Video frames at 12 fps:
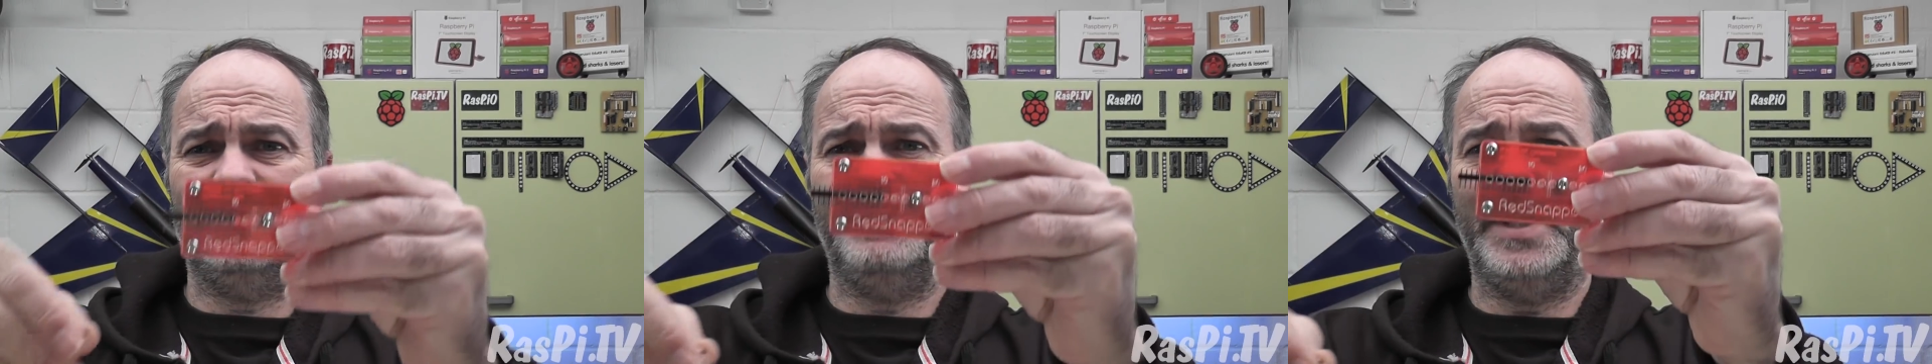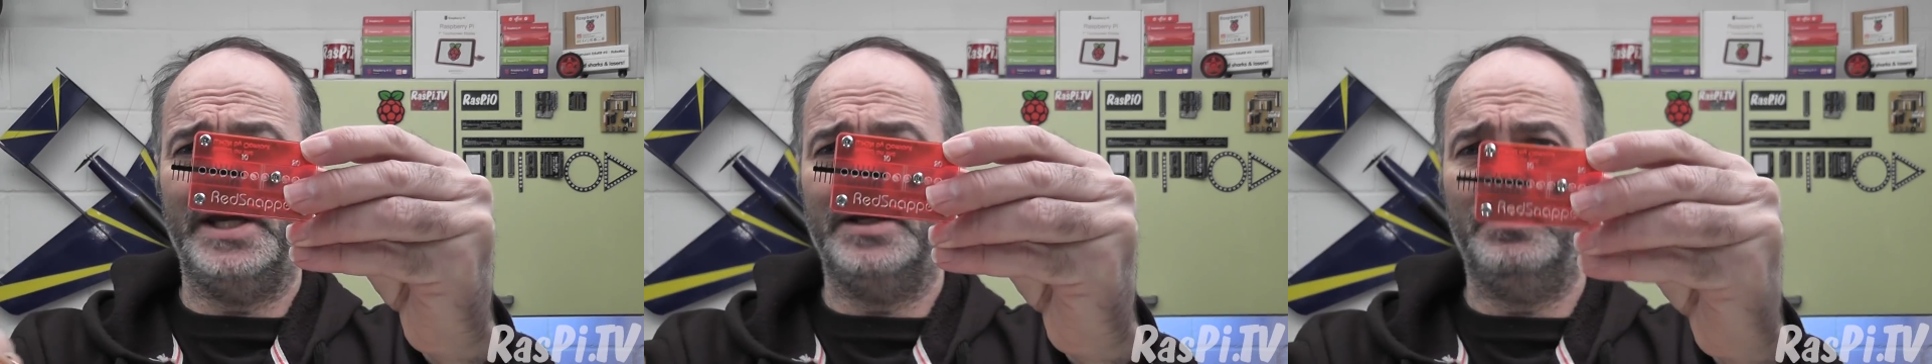
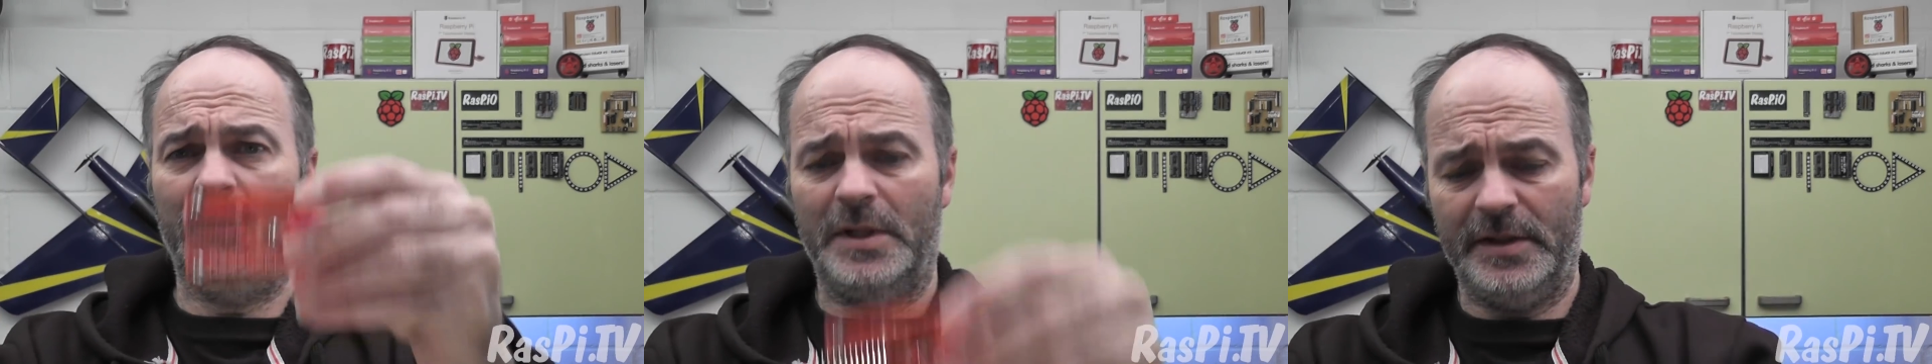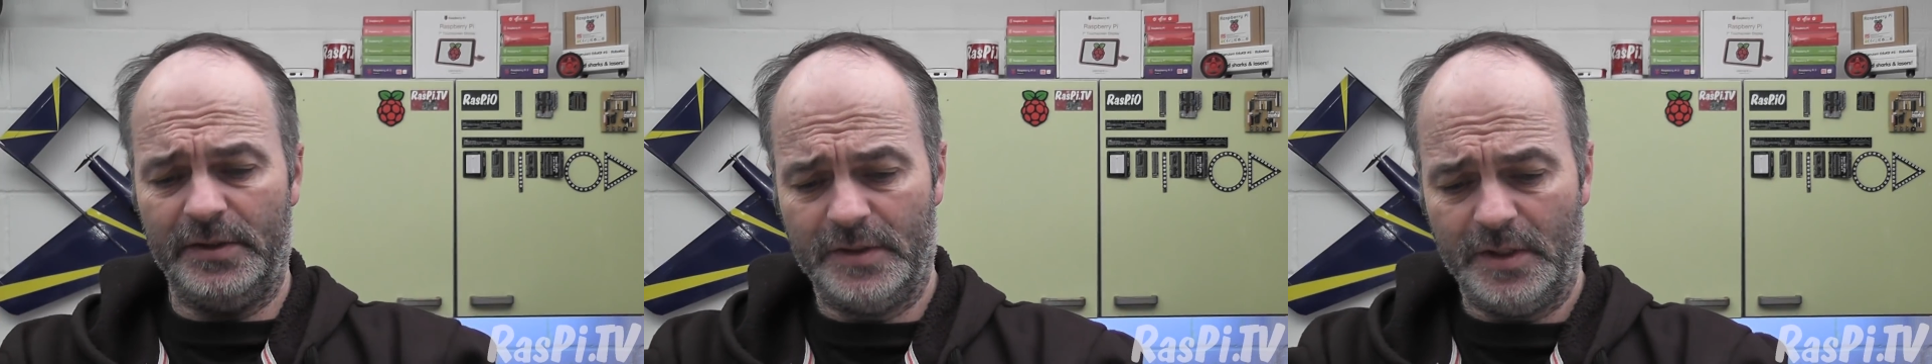made
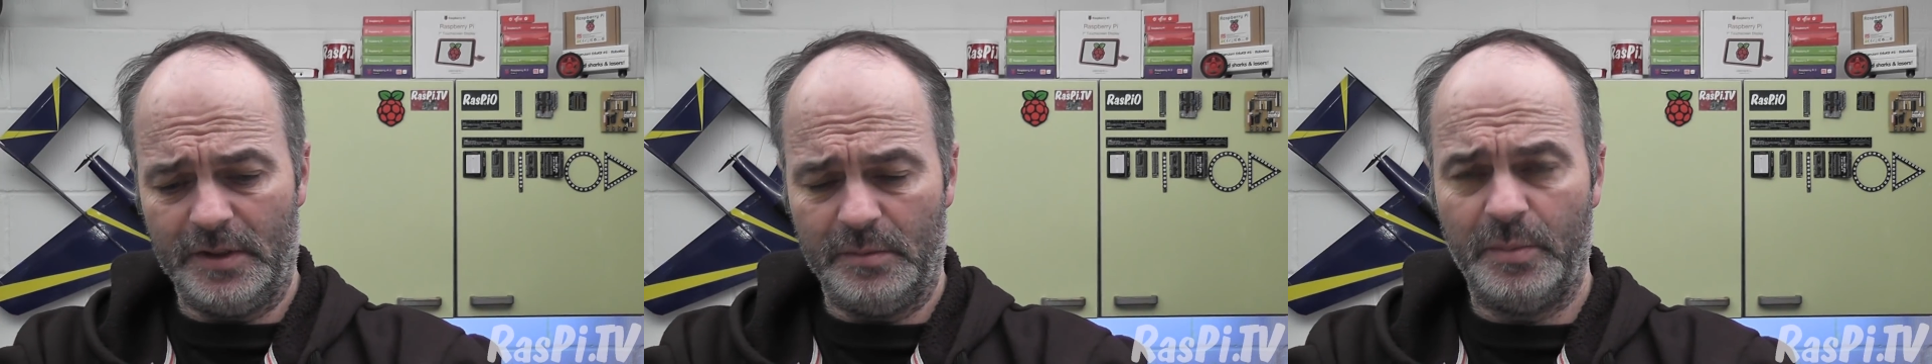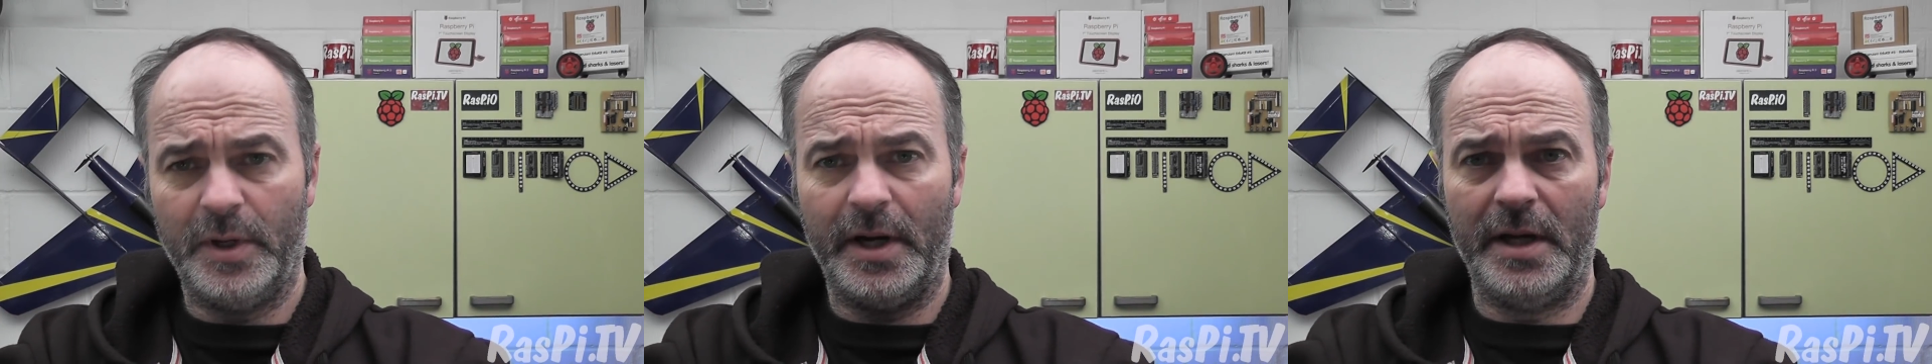and
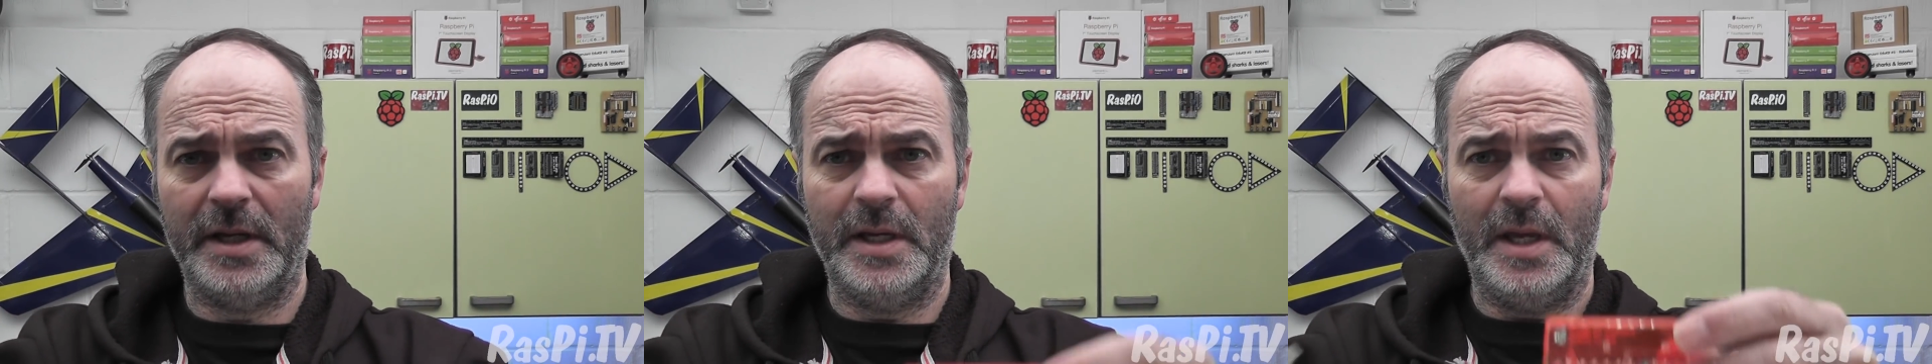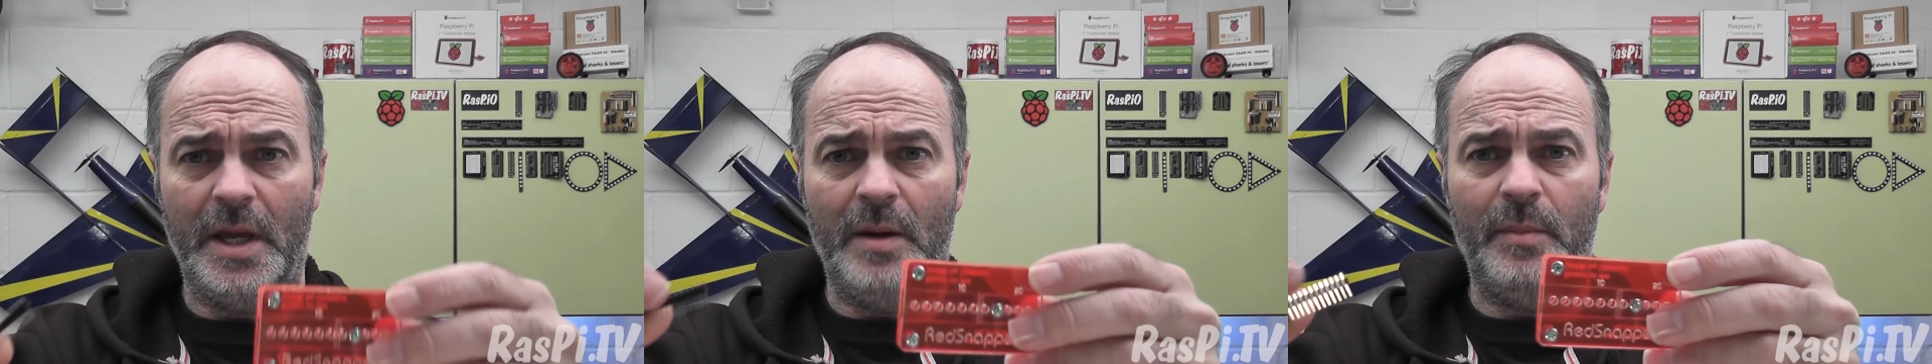designed by
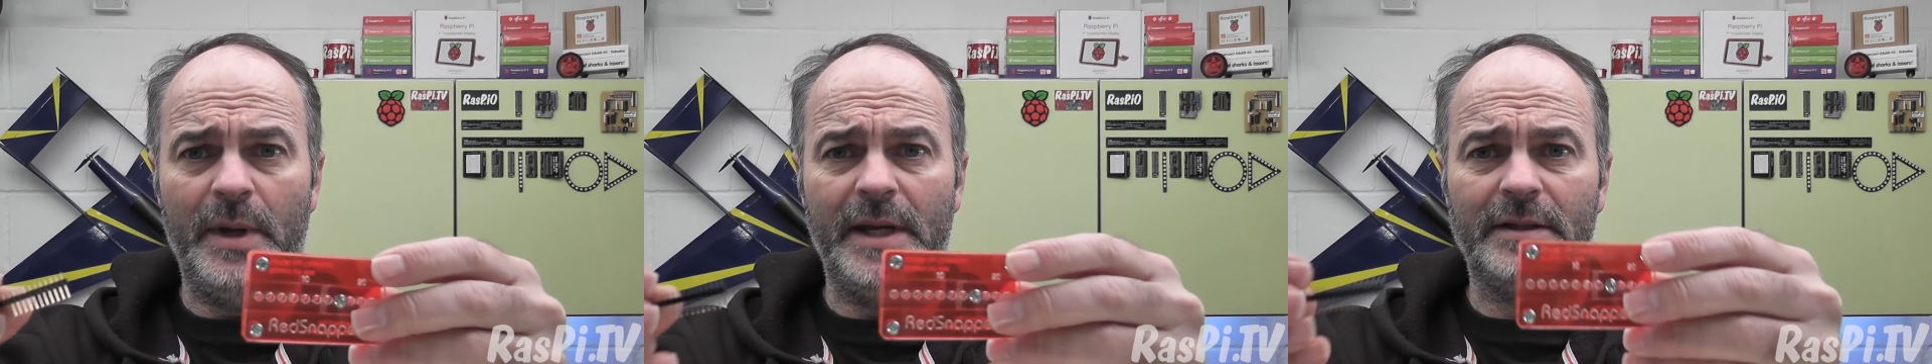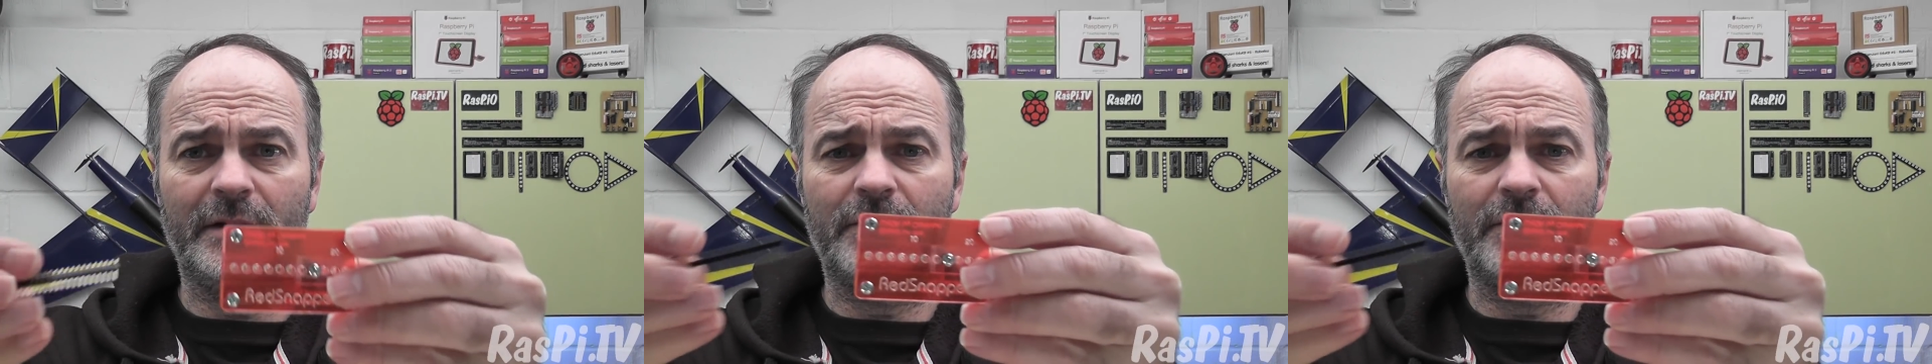Ben